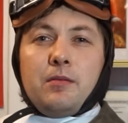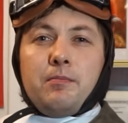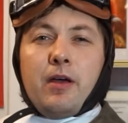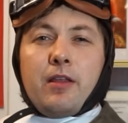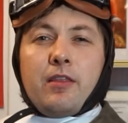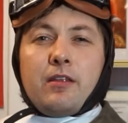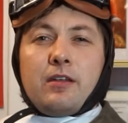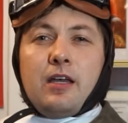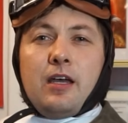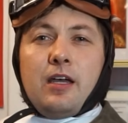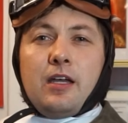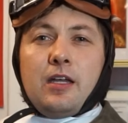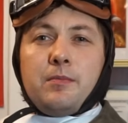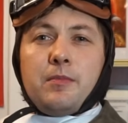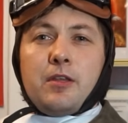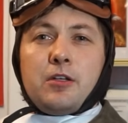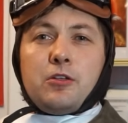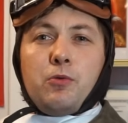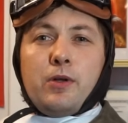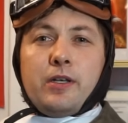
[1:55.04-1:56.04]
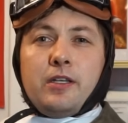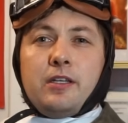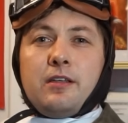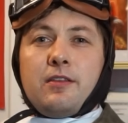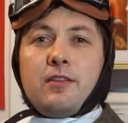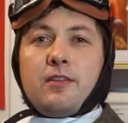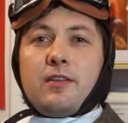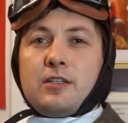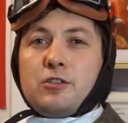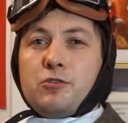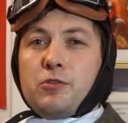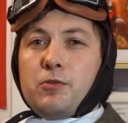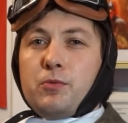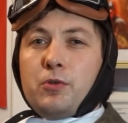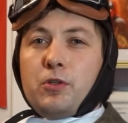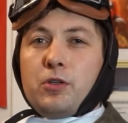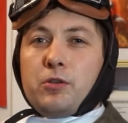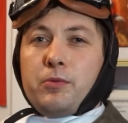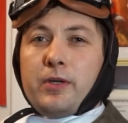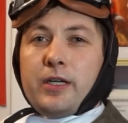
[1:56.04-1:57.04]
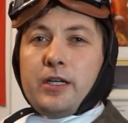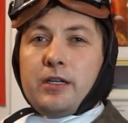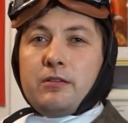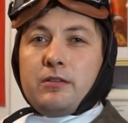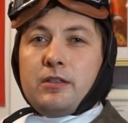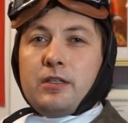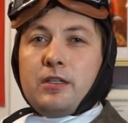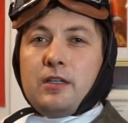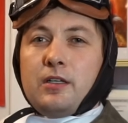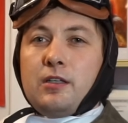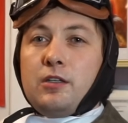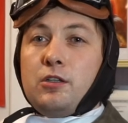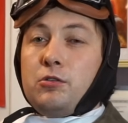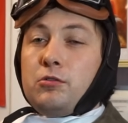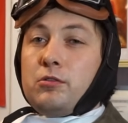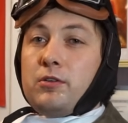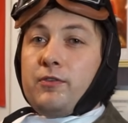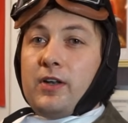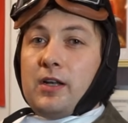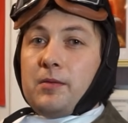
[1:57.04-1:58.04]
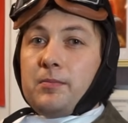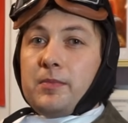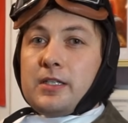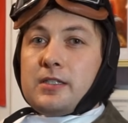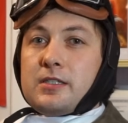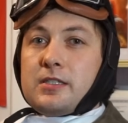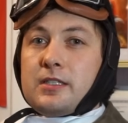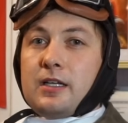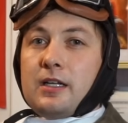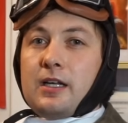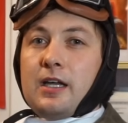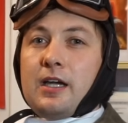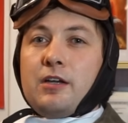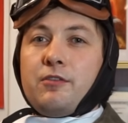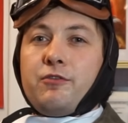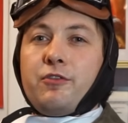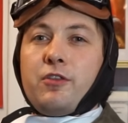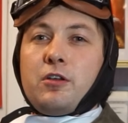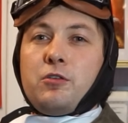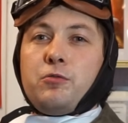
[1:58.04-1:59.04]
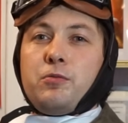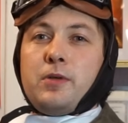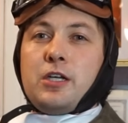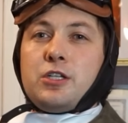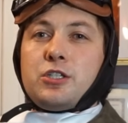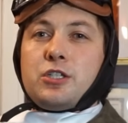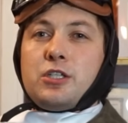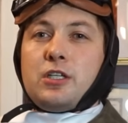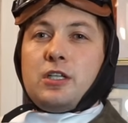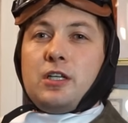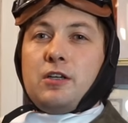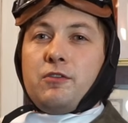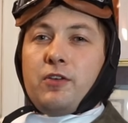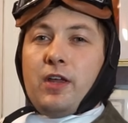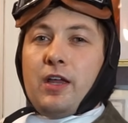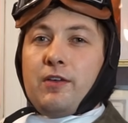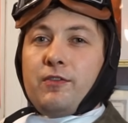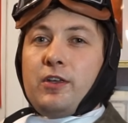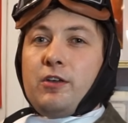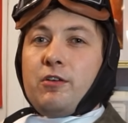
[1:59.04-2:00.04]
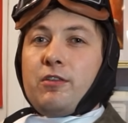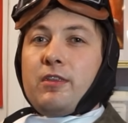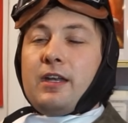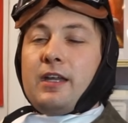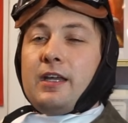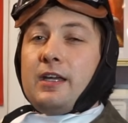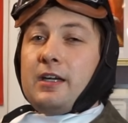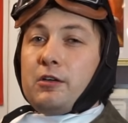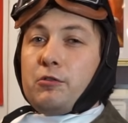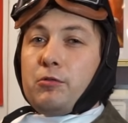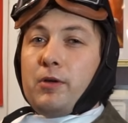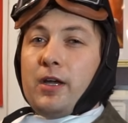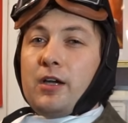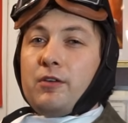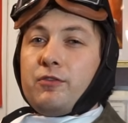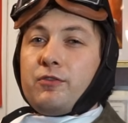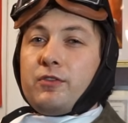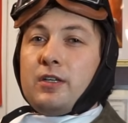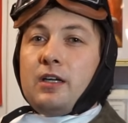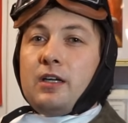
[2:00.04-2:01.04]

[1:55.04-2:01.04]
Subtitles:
by the time the 20th century rolled around, new developments allowed for the creation of heavier-than aircraft,